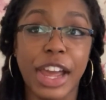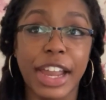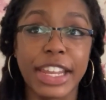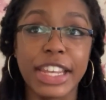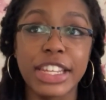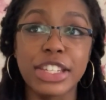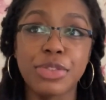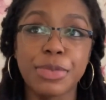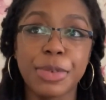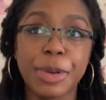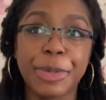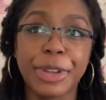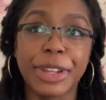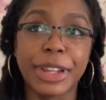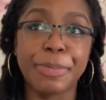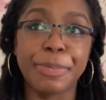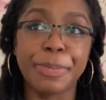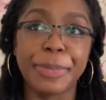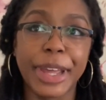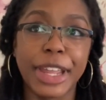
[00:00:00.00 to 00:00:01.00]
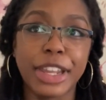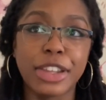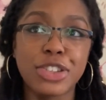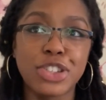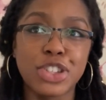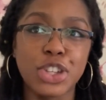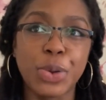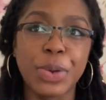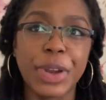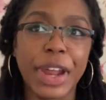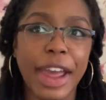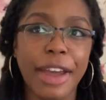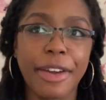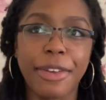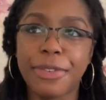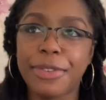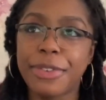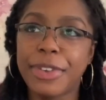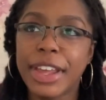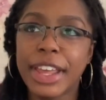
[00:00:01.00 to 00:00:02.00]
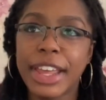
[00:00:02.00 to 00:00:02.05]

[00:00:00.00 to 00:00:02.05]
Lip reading: I need to remember that men don't have